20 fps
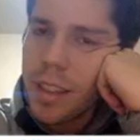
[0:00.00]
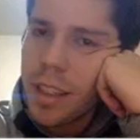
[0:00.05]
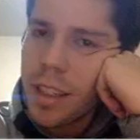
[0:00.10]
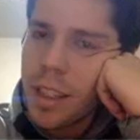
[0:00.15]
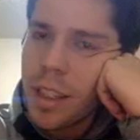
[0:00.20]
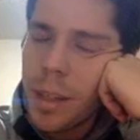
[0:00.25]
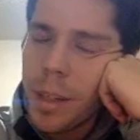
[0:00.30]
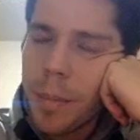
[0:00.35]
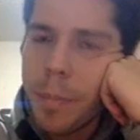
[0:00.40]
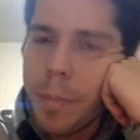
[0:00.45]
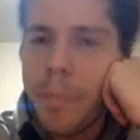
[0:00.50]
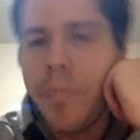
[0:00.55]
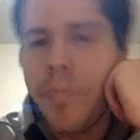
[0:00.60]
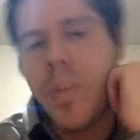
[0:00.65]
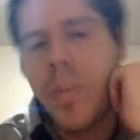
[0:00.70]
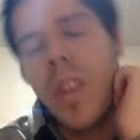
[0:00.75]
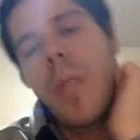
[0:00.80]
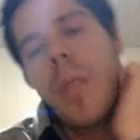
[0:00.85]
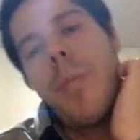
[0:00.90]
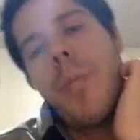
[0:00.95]
um,
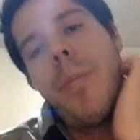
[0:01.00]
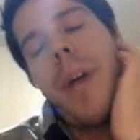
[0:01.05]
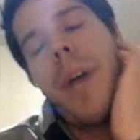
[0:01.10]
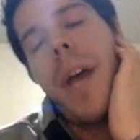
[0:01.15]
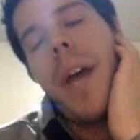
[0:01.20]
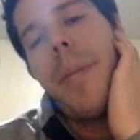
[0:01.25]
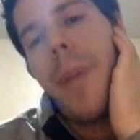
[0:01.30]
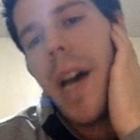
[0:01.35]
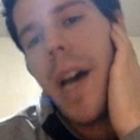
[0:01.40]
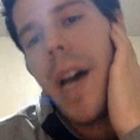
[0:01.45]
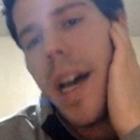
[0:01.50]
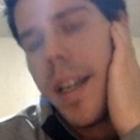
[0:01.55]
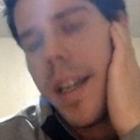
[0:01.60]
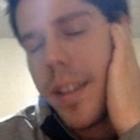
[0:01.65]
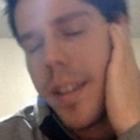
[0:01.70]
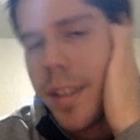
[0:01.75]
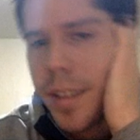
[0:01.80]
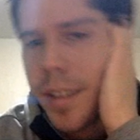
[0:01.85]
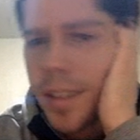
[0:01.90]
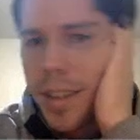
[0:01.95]

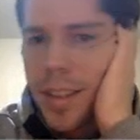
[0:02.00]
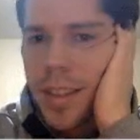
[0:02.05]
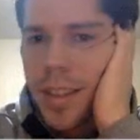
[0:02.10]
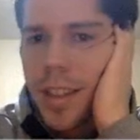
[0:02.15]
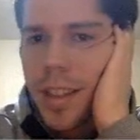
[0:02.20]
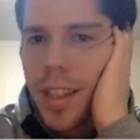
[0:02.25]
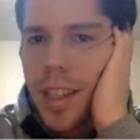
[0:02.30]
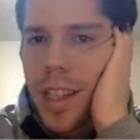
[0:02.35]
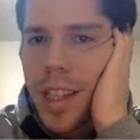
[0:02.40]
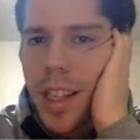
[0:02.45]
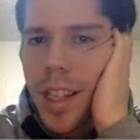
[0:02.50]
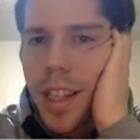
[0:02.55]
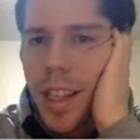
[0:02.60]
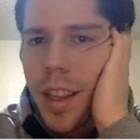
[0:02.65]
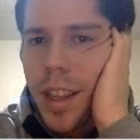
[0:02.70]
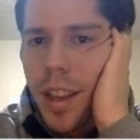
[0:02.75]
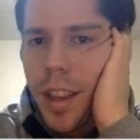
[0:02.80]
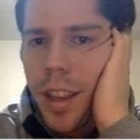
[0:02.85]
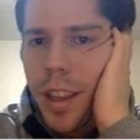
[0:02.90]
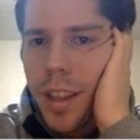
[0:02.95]
bypass
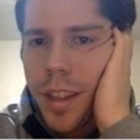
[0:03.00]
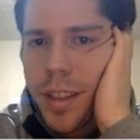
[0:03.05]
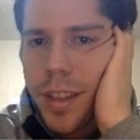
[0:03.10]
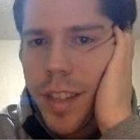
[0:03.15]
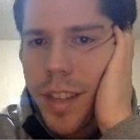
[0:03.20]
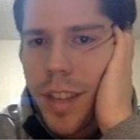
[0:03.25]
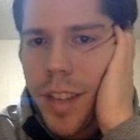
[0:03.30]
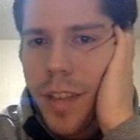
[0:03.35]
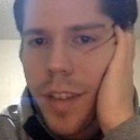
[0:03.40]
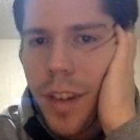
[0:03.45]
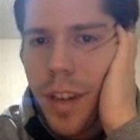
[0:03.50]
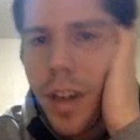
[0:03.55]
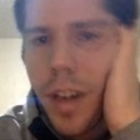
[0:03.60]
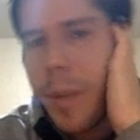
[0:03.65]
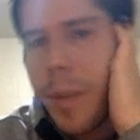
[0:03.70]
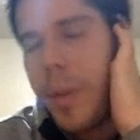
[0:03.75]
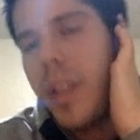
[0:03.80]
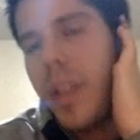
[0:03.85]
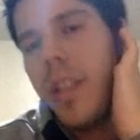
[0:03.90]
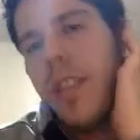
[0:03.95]
the safeguard
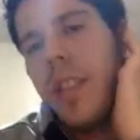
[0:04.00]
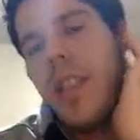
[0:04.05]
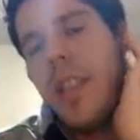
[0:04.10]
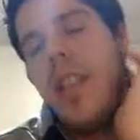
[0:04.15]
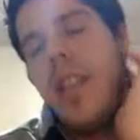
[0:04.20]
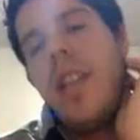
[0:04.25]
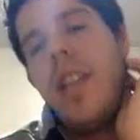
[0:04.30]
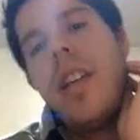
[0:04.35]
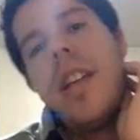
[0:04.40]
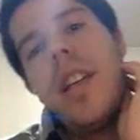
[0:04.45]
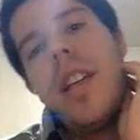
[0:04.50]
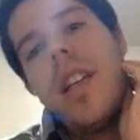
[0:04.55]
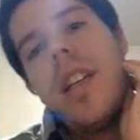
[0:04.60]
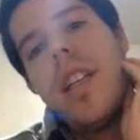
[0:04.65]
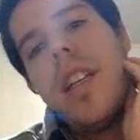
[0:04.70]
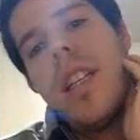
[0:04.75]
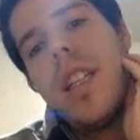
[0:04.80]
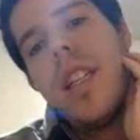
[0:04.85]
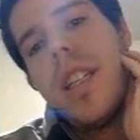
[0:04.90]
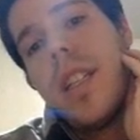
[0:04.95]
ability.
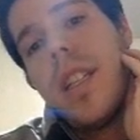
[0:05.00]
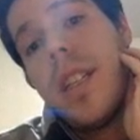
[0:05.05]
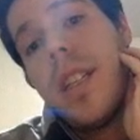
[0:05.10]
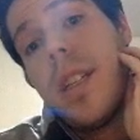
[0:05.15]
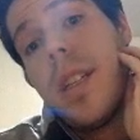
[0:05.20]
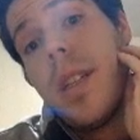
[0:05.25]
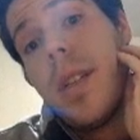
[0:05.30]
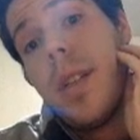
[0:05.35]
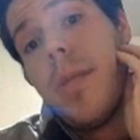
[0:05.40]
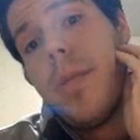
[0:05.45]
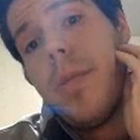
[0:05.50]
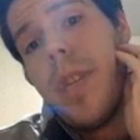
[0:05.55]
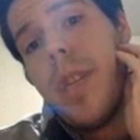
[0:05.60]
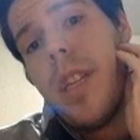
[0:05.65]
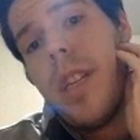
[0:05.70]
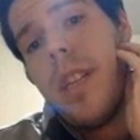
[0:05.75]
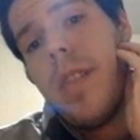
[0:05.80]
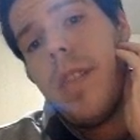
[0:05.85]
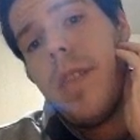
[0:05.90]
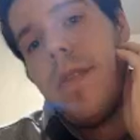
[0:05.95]
But
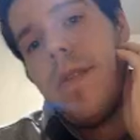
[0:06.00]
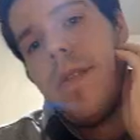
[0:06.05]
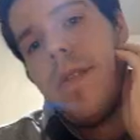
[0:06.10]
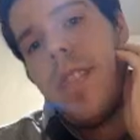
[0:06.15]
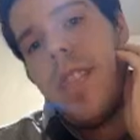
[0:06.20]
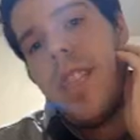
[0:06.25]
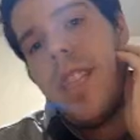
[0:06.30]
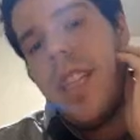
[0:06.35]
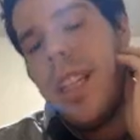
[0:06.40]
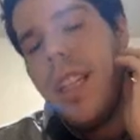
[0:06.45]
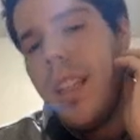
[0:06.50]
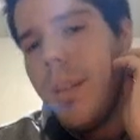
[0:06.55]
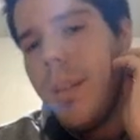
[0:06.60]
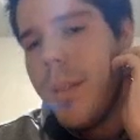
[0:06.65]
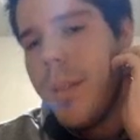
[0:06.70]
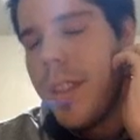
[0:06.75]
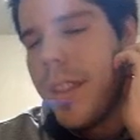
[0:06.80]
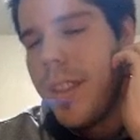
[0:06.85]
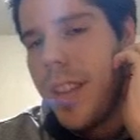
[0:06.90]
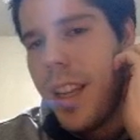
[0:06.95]
dealing
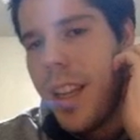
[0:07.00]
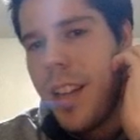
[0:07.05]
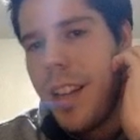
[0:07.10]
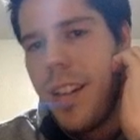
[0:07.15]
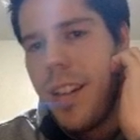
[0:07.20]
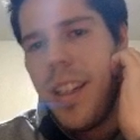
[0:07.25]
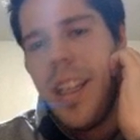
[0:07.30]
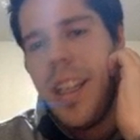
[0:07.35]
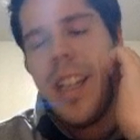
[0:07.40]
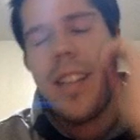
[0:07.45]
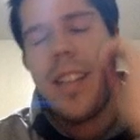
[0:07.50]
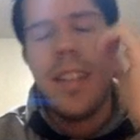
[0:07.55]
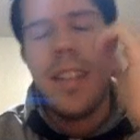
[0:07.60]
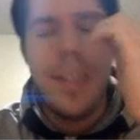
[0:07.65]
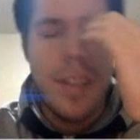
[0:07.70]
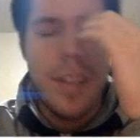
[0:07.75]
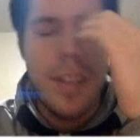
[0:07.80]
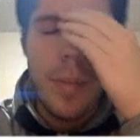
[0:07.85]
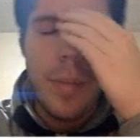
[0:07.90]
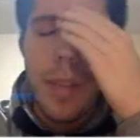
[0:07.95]
with Zygarde EX
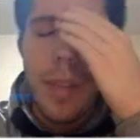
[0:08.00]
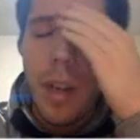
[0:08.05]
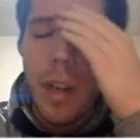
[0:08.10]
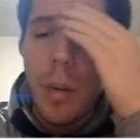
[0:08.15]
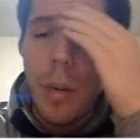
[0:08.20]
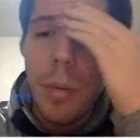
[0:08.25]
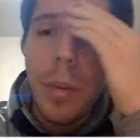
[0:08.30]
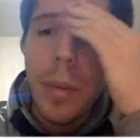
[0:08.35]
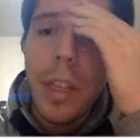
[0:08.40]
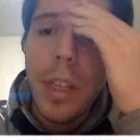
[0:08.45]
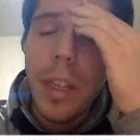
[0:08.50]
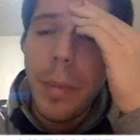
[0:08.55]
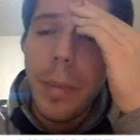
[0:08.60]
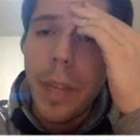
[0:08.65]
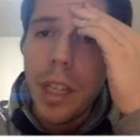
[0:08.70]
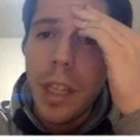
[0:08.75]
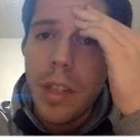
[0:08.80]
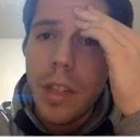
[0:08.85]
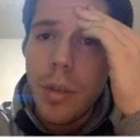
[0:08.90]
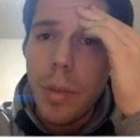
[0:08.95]
is going to be a really
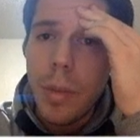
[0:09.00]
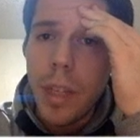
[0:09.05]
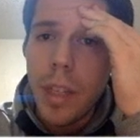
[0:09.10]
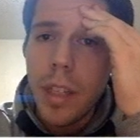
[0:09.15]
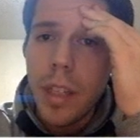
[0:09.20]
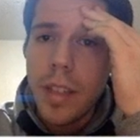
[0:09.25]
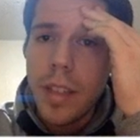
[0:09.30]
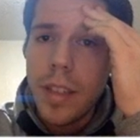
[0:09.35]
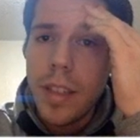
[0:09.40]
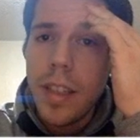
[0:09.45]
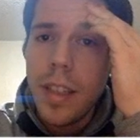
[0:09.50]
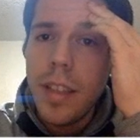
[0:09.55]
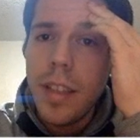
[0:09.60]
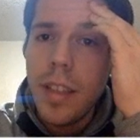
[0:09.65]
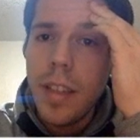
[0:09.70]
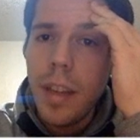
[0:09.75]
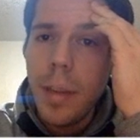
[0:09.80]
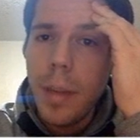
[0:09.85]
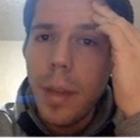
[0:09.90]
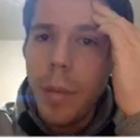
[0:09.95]
big issue because he's
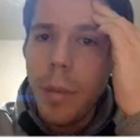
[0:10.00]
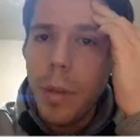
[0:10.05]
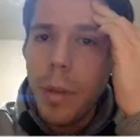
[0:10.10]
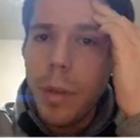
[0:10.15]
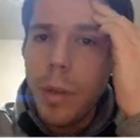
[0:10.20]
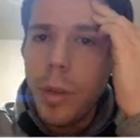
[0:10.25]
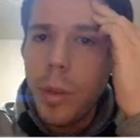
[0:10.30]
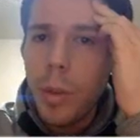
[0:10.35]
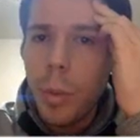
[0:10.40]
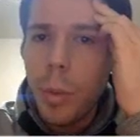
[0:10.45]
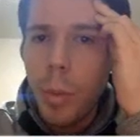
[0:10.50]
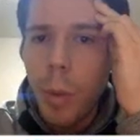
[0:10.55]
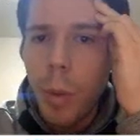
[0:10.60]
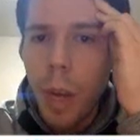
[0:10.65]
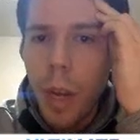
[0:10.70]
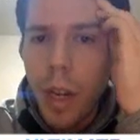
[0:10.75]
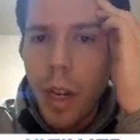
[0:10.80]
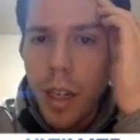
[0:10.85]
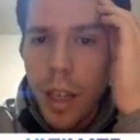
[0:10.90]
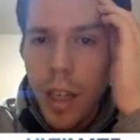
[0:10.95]
going to be able to
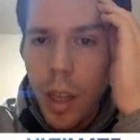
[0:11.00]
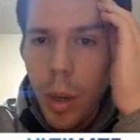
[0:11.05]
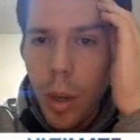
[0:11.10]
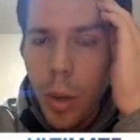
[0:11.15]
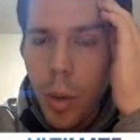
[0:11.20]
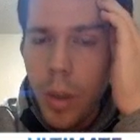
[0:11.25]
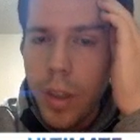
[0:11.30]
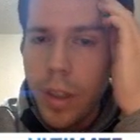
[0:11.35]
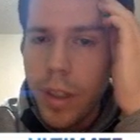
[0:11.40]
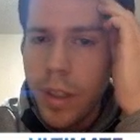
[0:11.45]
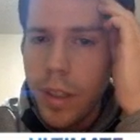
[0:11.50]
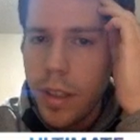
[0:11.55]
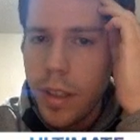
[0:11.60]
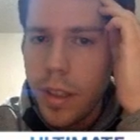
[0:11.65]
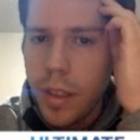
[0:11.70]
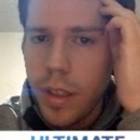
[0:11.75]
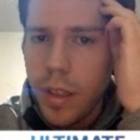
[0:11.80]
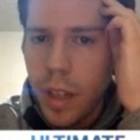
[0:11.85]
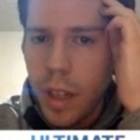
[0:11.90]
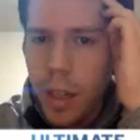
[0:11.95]
one-hit KO
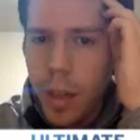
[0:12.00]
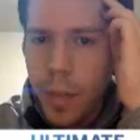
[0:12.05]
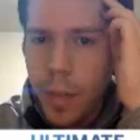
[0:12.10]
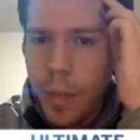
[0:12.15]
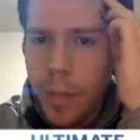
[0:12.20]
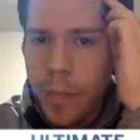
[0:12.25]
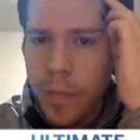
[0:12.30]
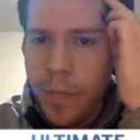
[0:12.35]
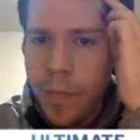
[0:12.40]
us um,